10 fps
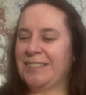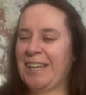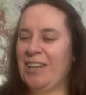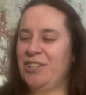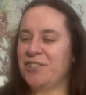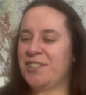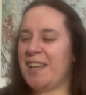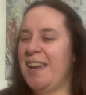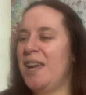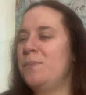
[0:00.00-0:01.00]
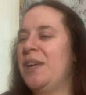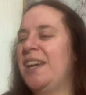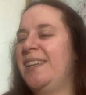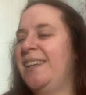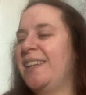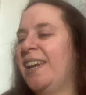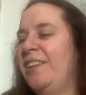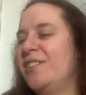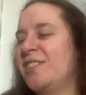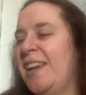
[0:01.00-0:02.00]
Can you say amen?
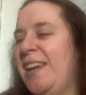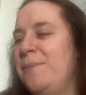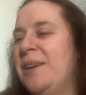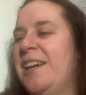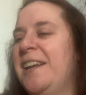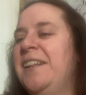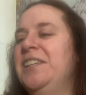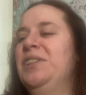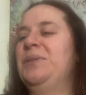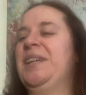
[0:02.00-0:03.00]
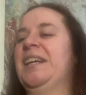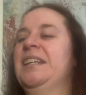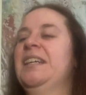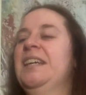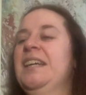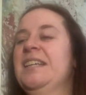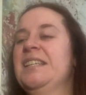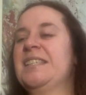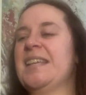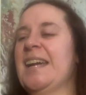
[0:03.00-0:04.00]
Can you say amen? Hallelujah.
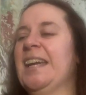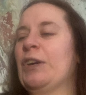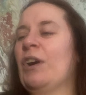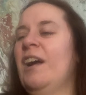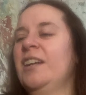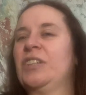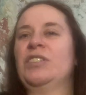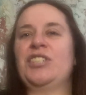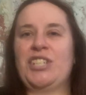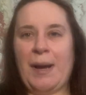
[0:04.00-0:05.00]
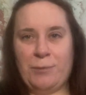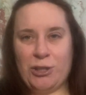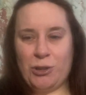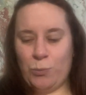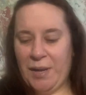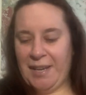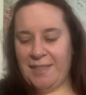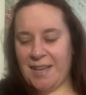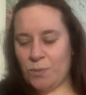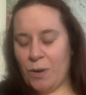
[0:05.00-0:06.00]
Second Chronicles chapter 20,
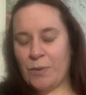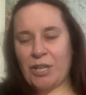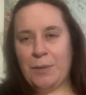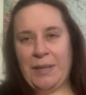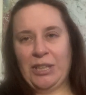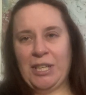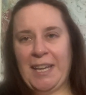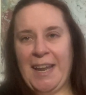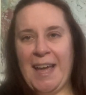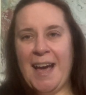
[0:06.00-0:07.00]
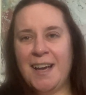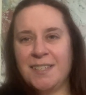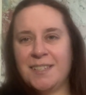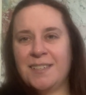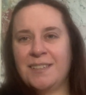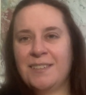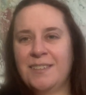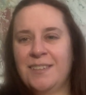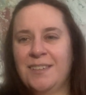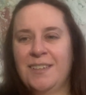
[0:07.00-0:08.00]
that's what we're going to be looking at.
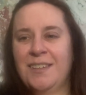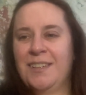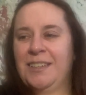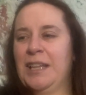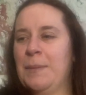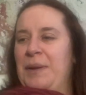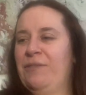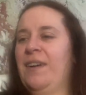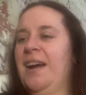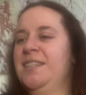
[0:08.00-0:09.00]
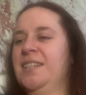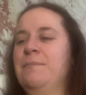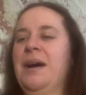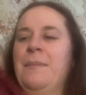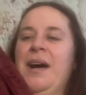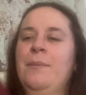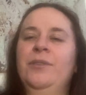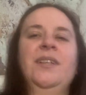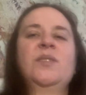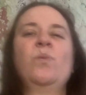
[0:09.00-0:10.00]
Let me find it in my
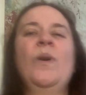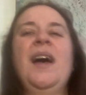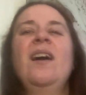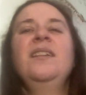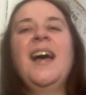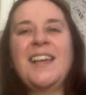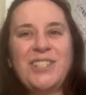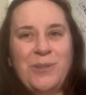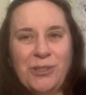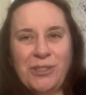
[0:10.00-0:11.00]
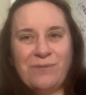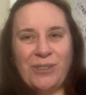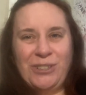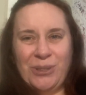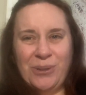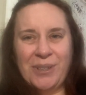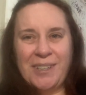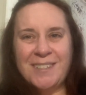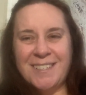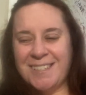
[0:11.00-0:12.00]
Bible as well as you look for
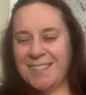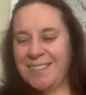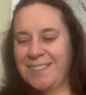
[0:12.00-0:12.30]
yours.